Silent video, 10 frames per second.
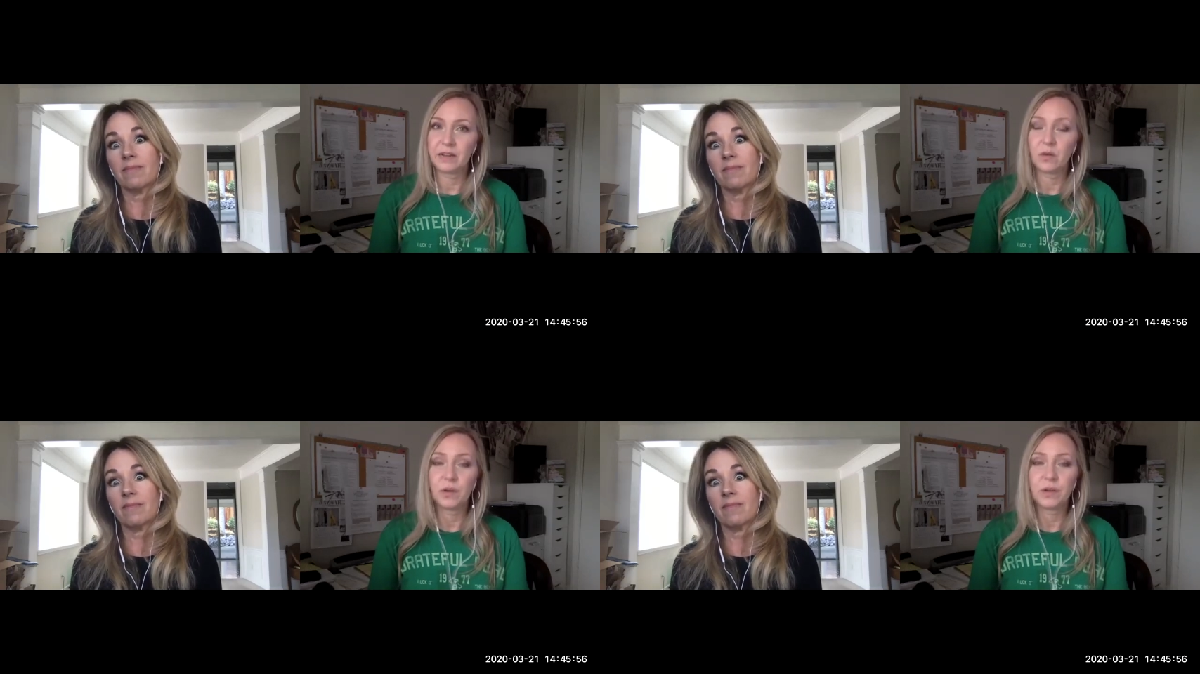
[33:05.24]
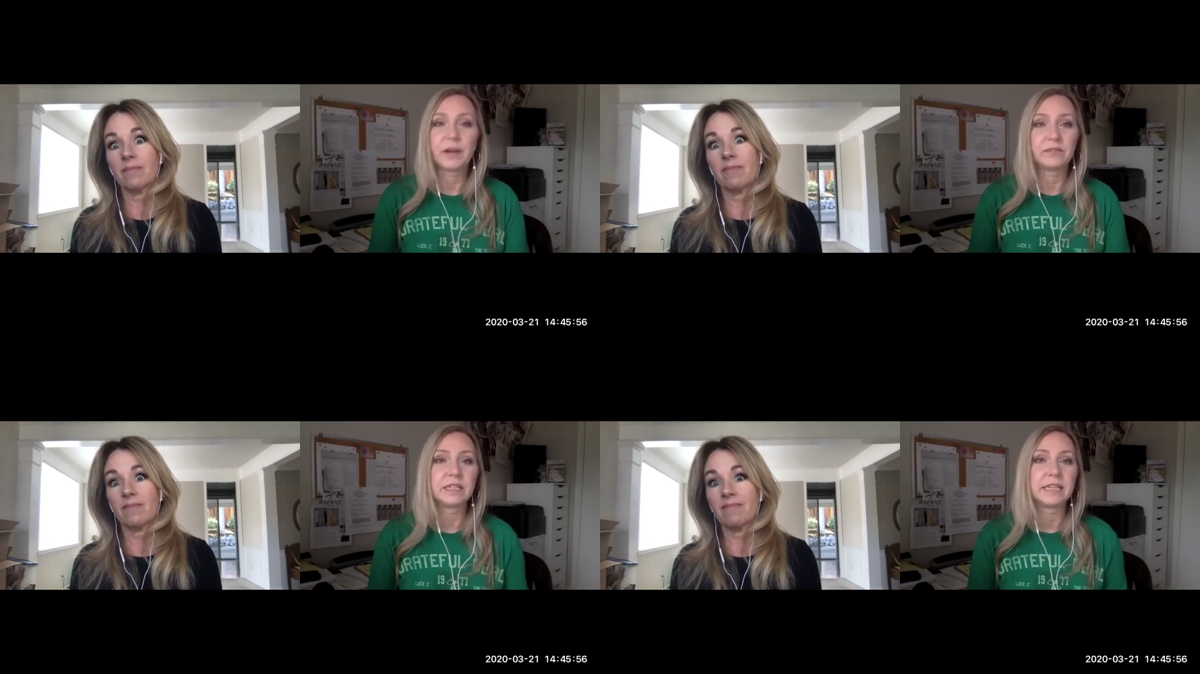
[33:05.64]
Speaker 1: or you
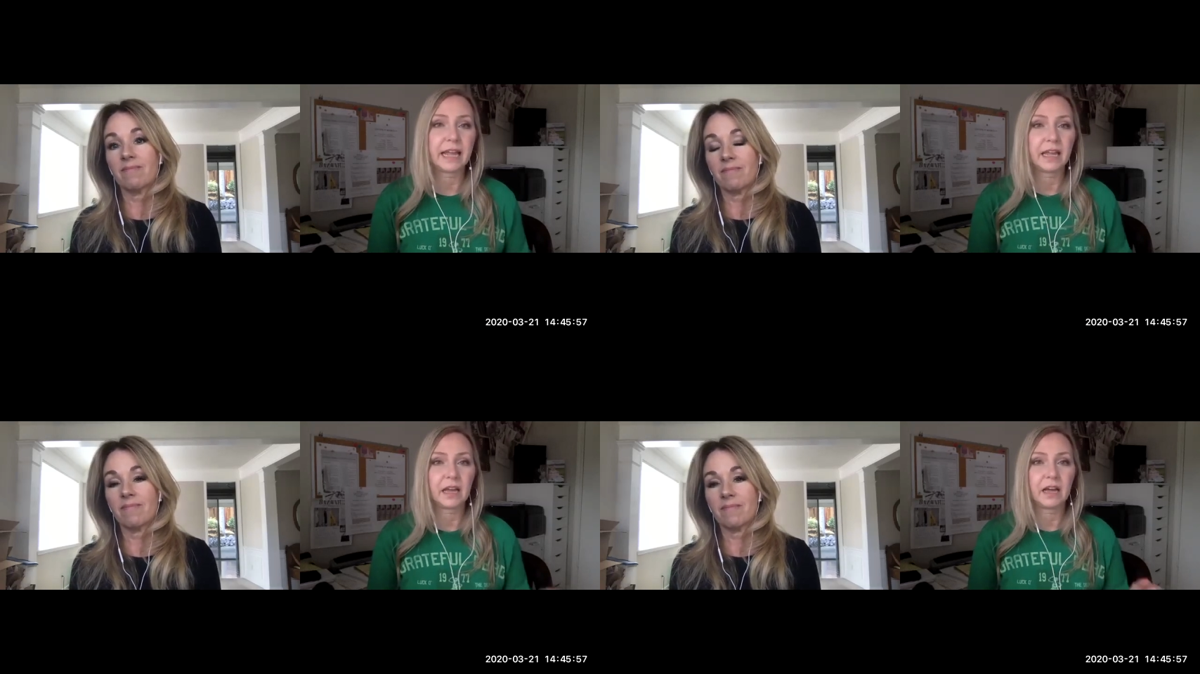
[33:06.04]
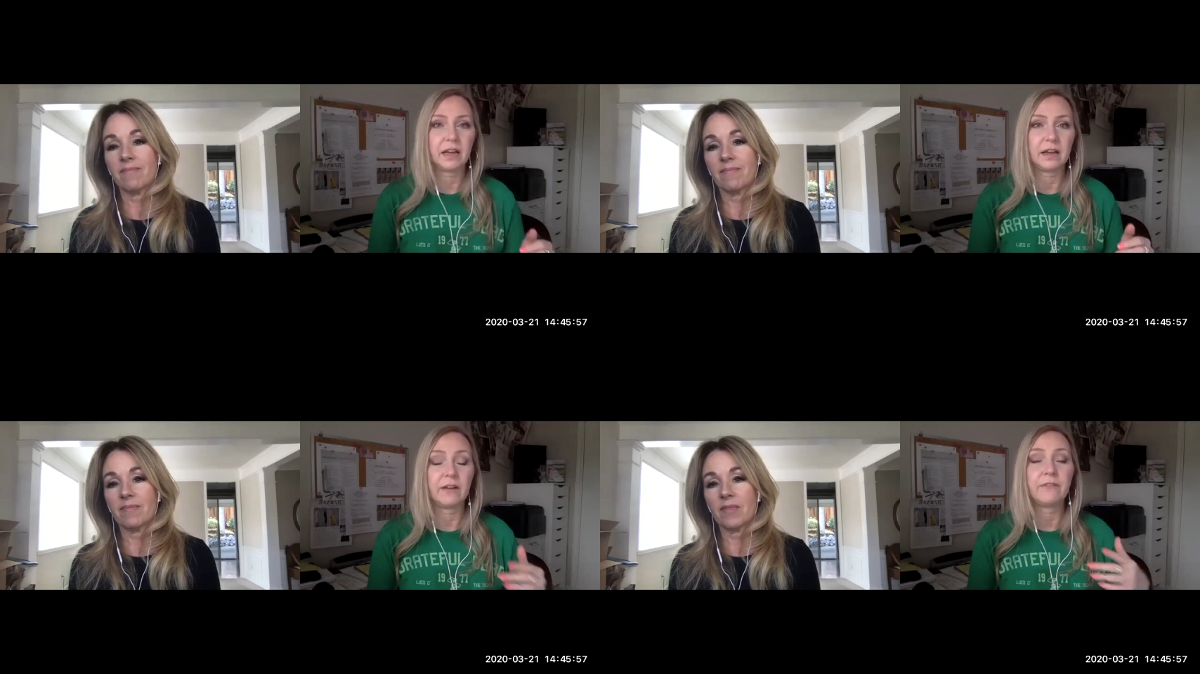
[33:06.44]
have to take
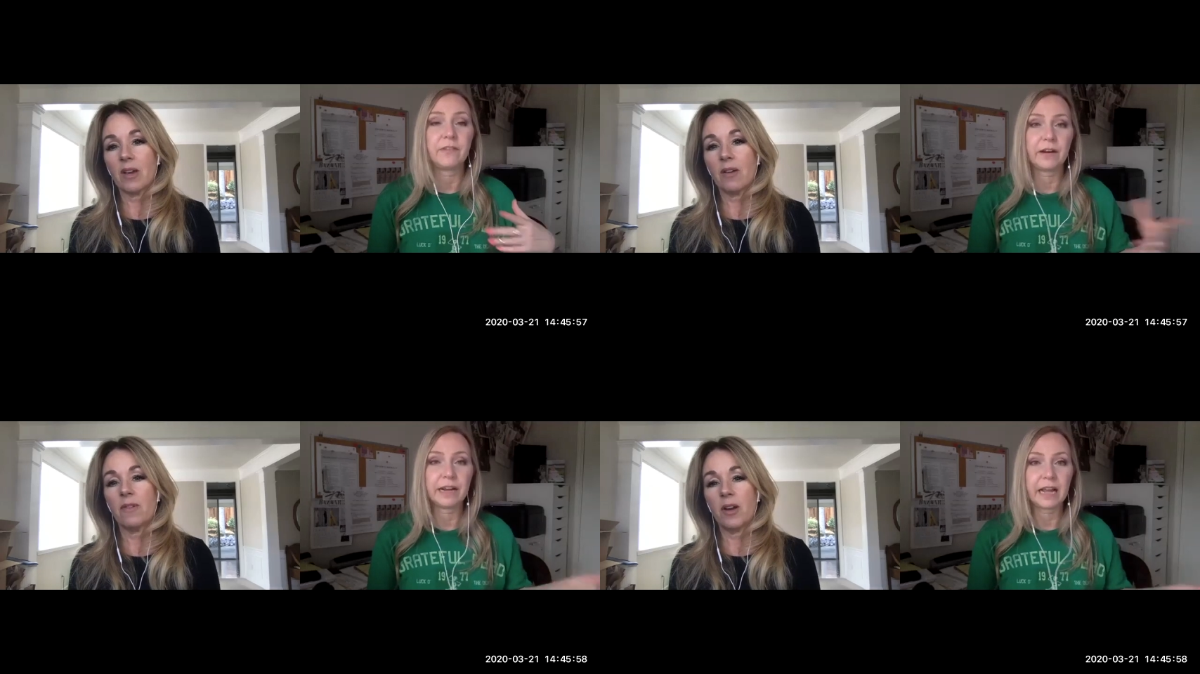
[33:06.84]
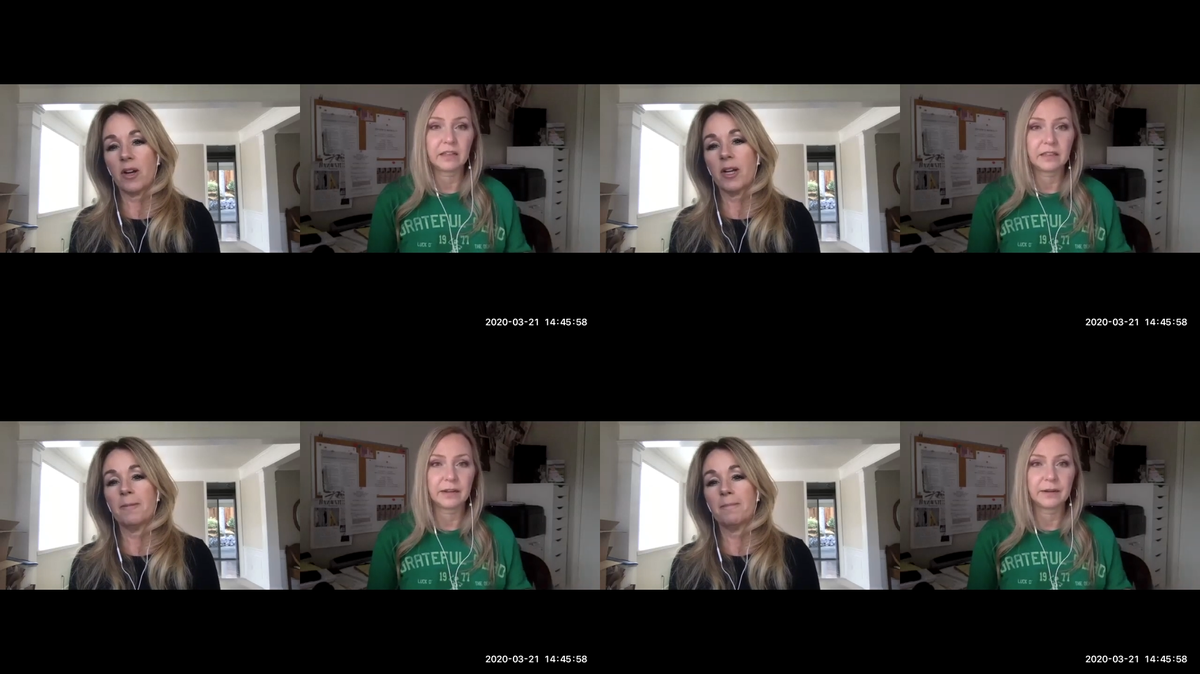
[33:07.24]
a ferry
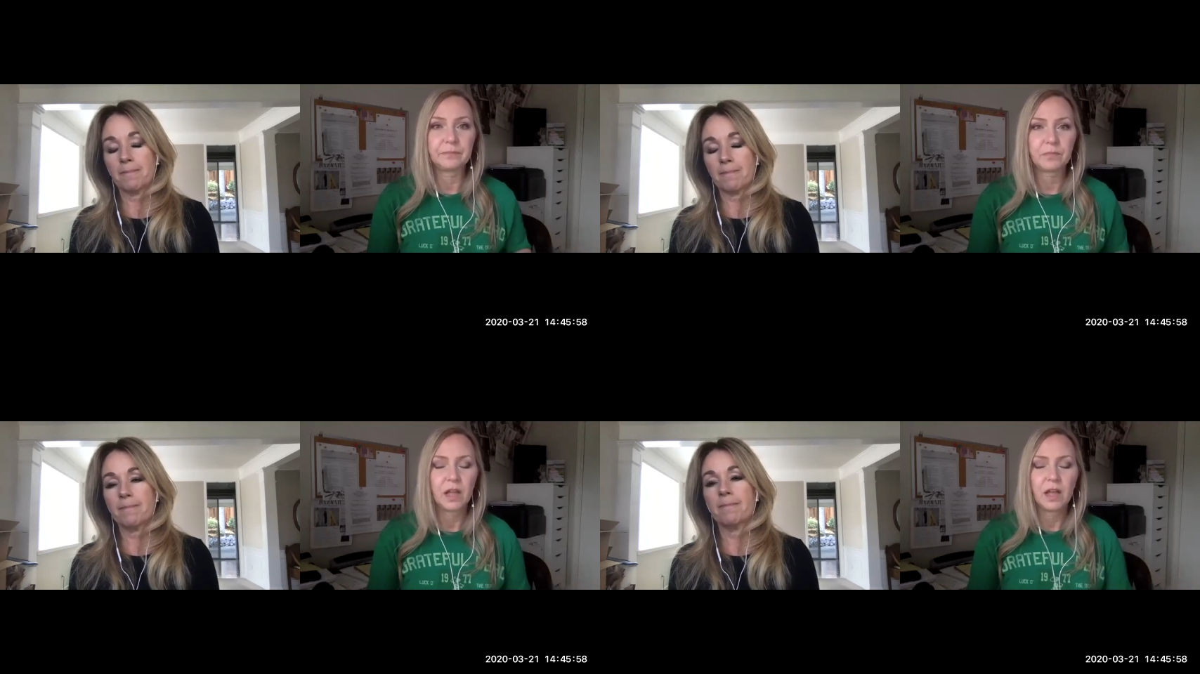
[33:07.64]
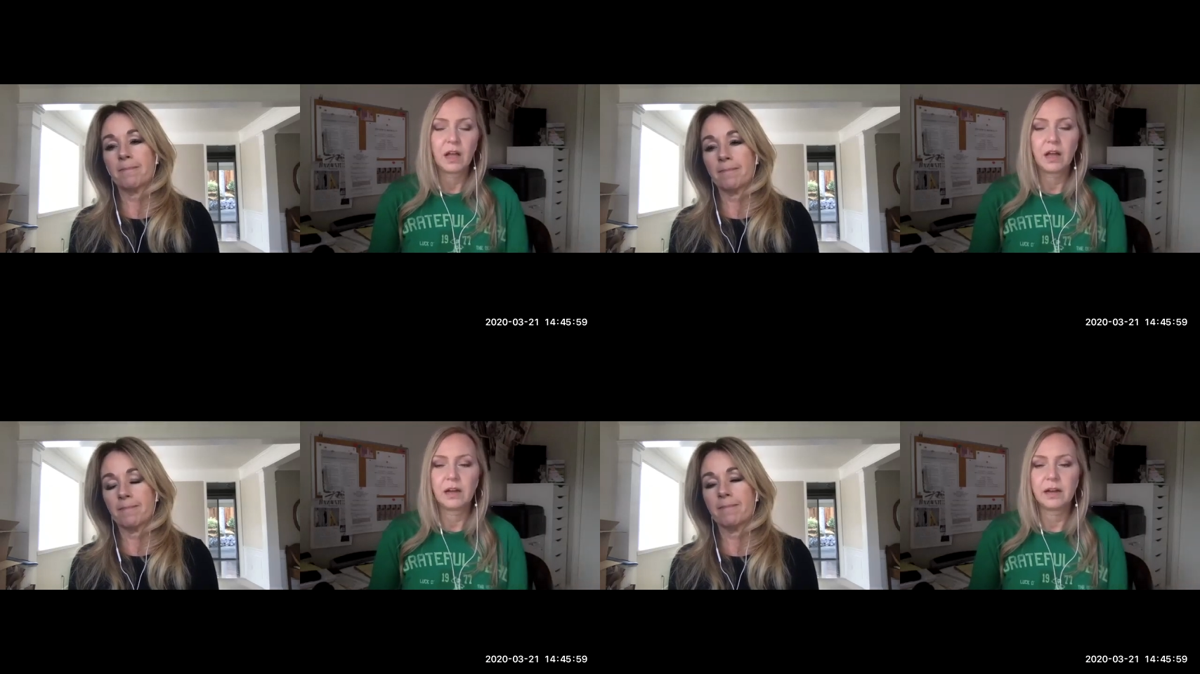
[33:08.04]
out there.
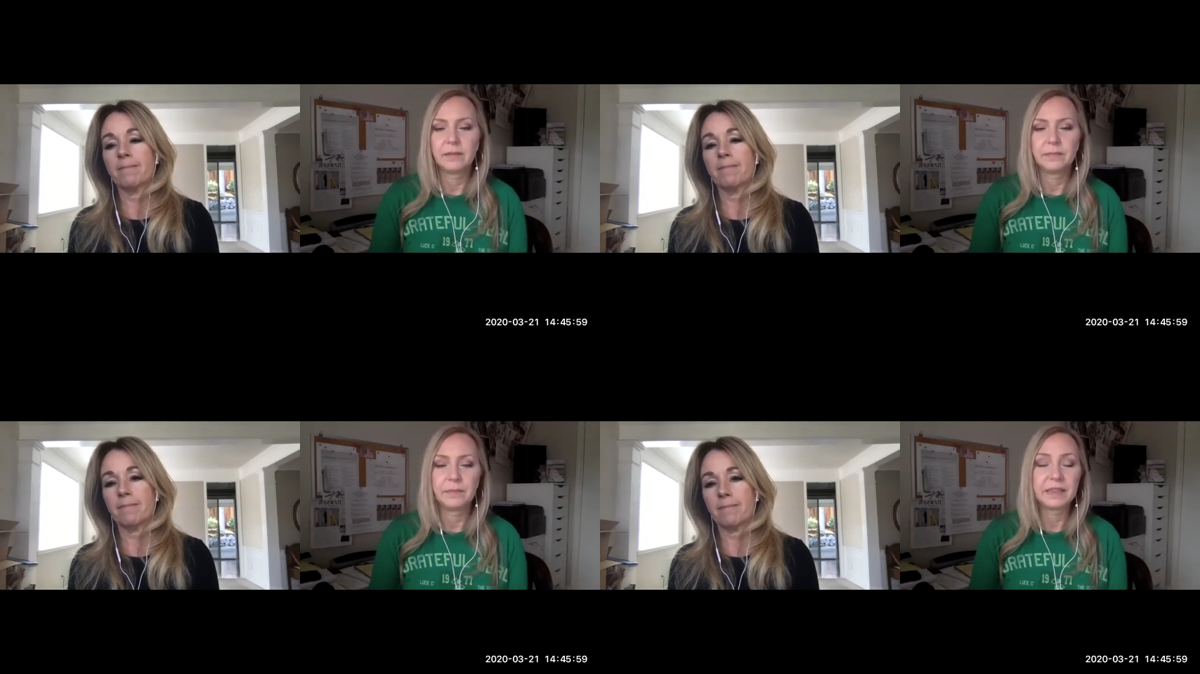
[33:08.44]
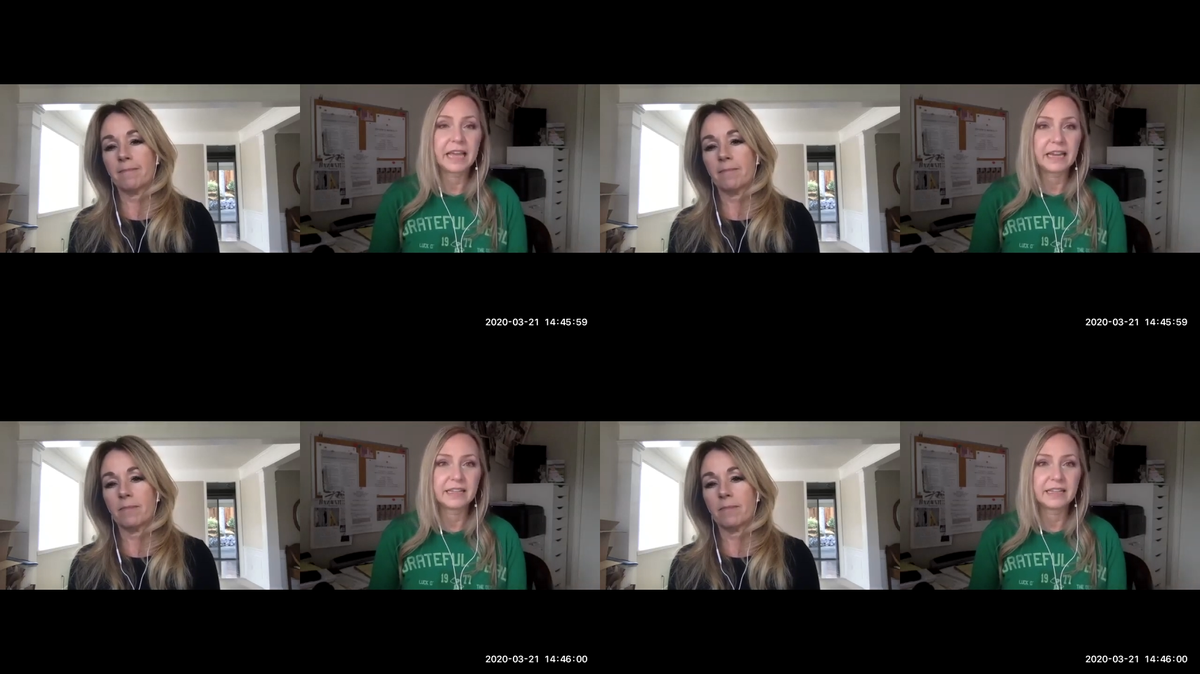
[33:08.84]
Mm-hmm. But that